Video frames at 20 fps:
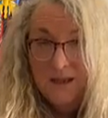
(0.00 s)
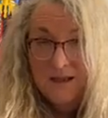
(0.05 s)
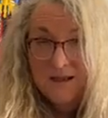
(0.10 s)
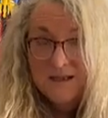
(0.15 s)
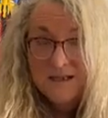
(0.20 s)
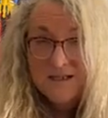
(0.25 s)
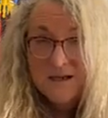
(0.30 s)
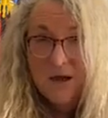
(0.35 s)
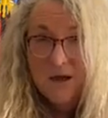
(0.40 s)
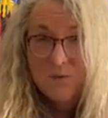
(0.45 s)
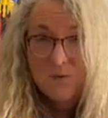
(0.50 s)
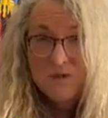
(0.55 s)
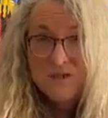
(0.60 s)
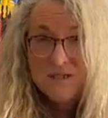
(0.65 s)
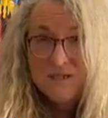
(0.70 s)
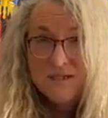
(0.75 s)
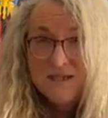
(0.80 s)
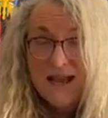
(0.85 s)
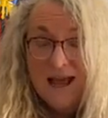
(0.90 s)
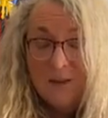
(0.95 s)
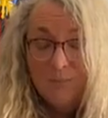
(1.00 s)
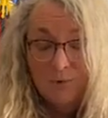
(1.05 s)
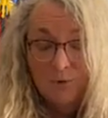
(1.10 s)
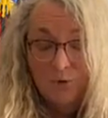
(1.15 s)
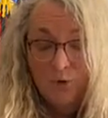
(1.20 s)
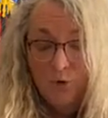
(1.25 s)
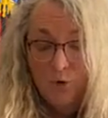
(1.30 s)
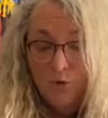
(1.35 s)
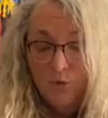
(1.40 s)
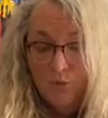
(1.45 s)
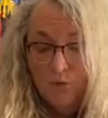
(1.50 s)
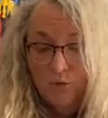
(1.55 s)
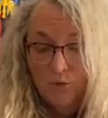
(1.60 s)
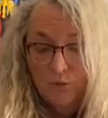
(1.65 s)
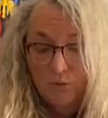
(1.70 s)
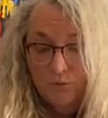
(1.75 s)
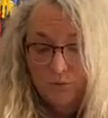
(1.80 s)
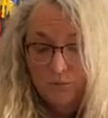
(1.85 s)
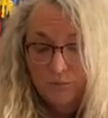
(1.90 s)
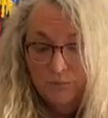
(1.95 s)
That I was
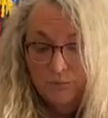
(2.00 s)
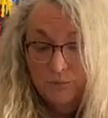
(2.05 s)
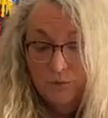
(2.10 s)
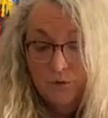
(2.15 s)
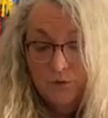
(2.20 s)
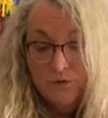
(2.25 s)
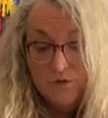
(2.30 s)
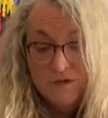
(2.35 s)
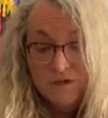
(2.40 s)
abnormal, or